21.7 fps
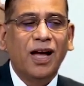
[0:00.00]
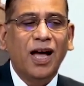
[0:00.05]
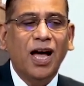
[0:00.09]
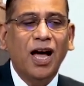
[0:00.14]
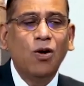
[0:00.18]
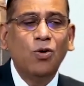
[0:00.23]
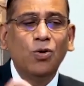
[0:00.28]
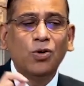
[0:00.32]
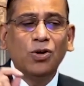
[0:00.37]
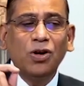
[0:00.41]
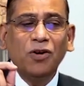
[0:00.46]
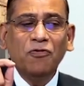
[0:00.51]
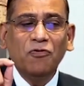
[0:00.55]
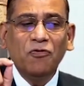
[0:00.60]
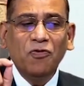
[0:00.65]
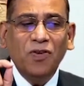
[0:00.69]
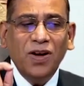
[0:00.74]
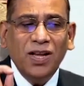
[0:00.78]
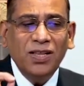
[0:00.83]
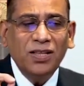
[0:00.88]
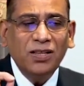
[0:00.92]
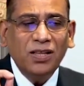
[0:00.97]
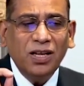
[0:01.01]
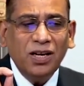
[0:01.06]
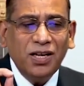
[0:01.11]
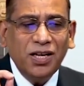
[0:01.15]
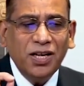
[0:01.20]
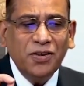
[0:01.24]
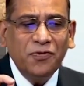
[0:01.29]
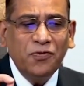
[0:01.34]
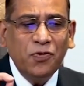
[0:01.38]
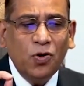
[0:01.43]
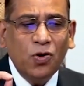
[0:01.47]
Out of
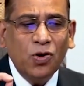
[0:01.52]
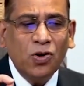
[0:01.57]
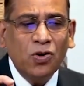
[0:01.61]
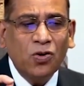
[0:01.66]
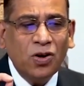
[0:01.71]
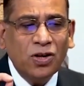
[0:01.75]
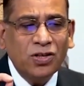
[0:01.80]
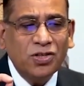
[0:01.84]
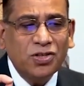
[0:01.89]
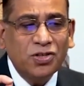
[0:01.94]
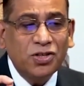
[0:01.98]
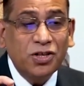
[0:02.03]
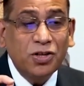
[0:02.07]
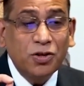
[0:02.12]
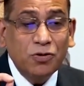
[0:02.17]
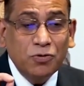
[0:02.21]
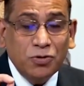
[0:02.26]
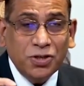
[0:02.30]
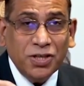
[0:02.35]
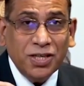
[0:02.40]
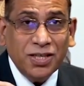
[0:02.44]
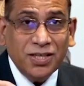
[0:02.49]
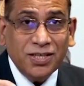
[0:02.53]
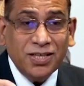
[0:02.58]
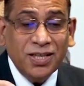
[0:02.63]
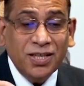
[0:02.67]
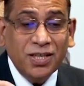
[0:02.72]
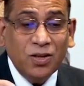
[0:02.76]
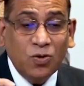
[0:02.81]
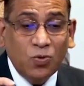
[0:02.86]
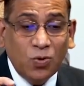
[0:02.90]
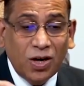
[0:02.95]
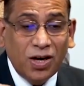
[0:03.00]
134 constitutions
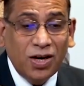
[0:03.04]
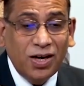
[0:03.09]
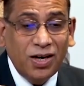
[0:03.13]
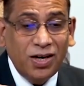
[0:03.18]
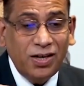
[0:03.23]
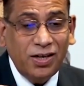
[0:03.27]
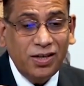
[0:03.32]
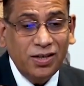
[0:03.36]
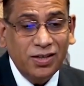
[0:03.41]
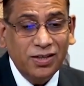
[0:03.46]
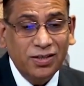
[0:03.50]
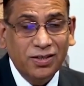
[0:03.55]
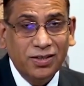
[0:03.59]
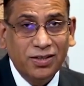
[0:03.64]
in the world